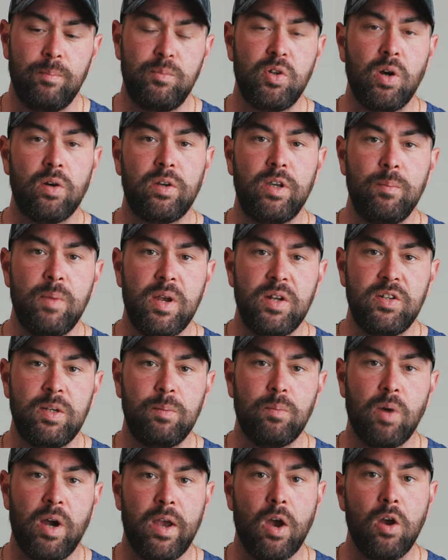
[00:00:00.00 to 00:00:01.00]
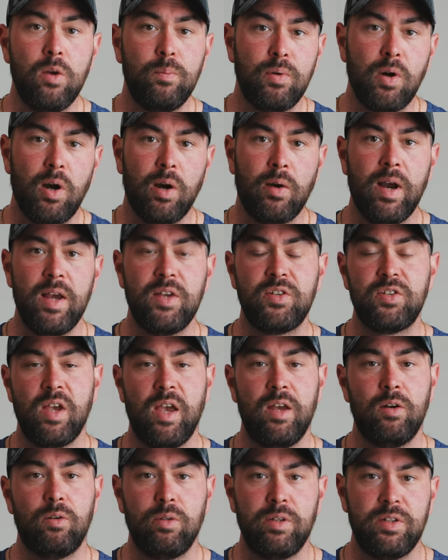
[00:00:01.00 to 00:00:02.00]
documenting my own progress
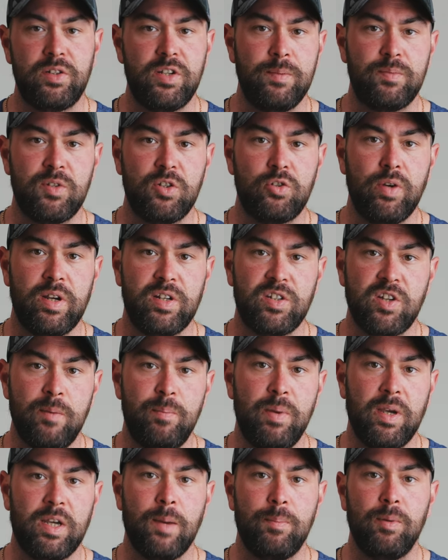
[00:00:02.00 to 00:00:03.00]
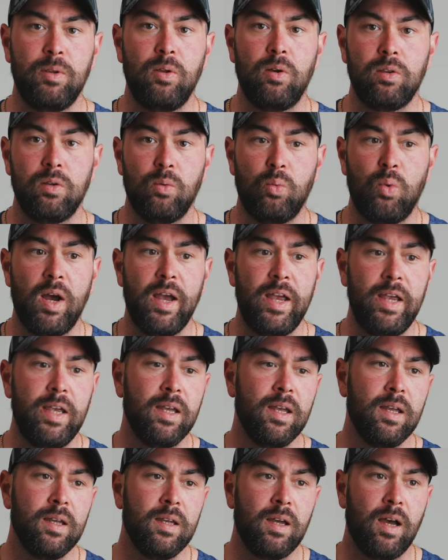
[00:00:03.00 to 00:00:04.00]
and all the tips and tricks I pick up along the
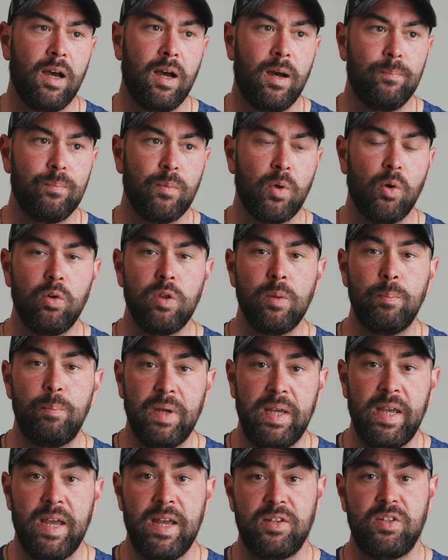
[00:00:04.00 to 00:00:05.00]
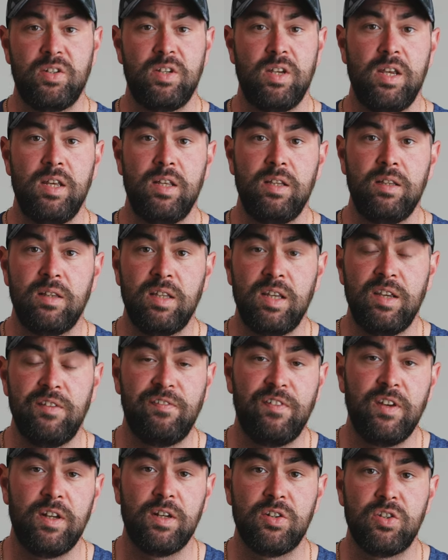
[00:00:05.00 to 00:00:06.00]
way, all the BS in the
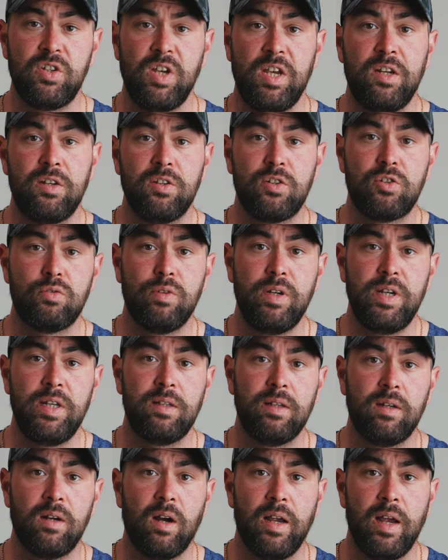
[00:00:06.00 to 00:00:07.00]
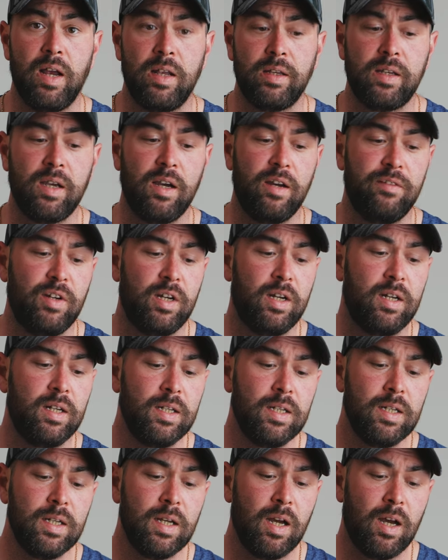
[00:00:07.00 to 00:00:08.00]
fitness industry that I uncover,
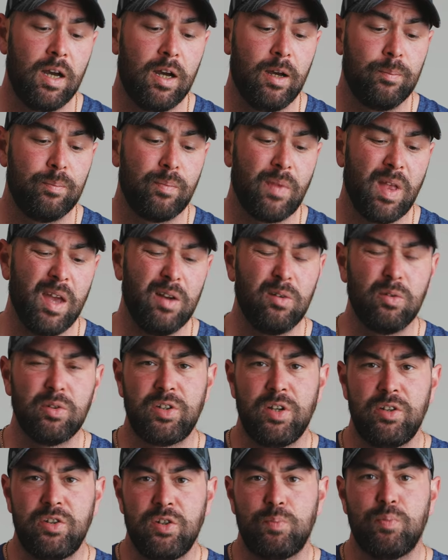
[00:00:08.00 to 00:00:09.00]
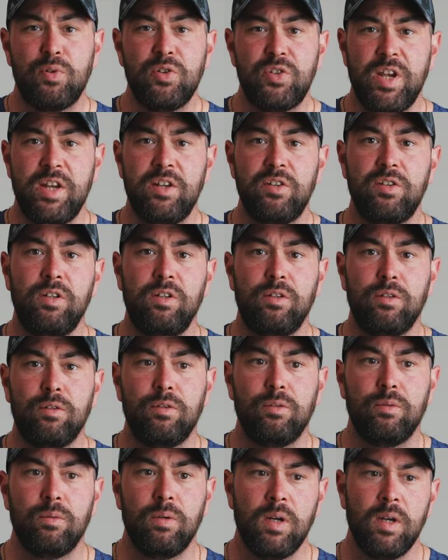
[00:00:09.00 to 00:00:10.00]
and also just present to
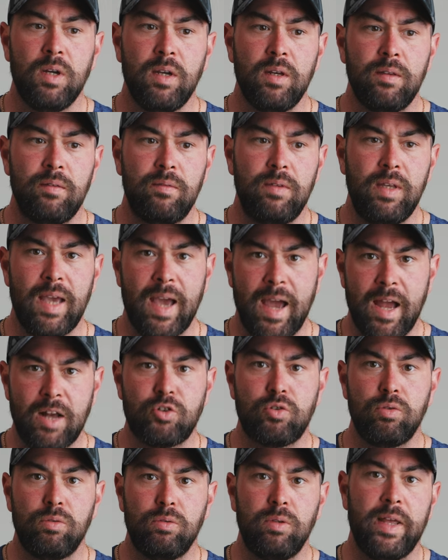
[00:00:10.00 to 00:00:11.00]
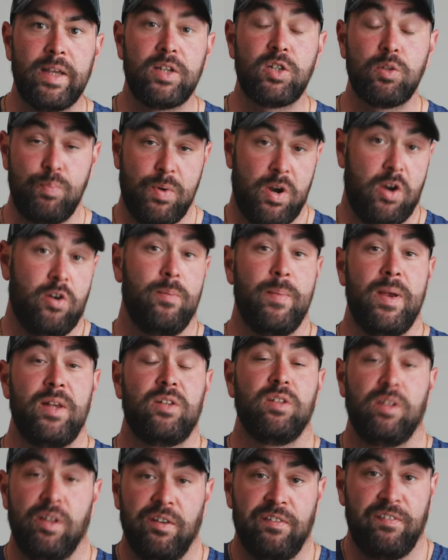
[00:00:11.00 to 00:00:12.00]
you the actual
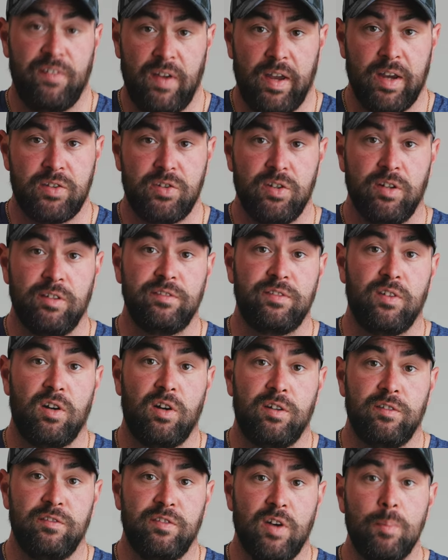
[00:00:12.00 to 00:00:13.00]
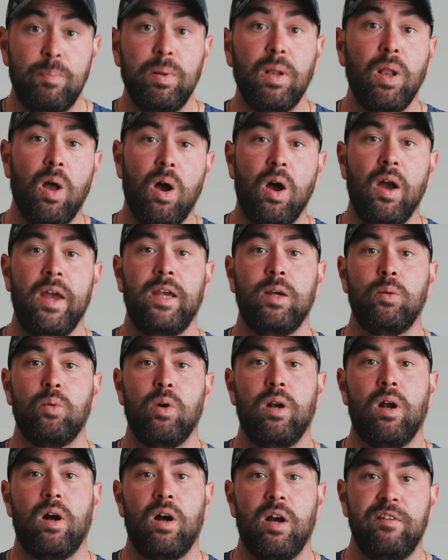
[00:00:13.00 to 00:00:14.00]
experimental effects of applying
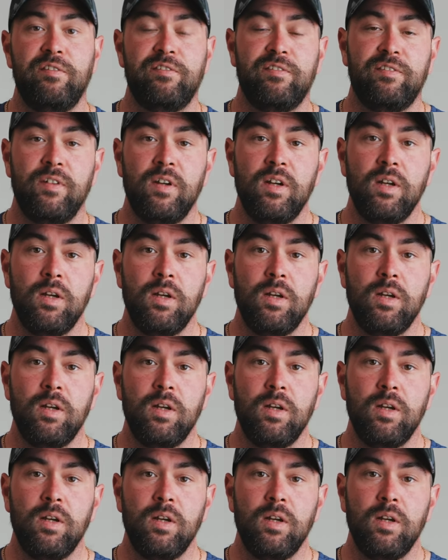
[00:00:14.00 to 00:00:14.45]
what I've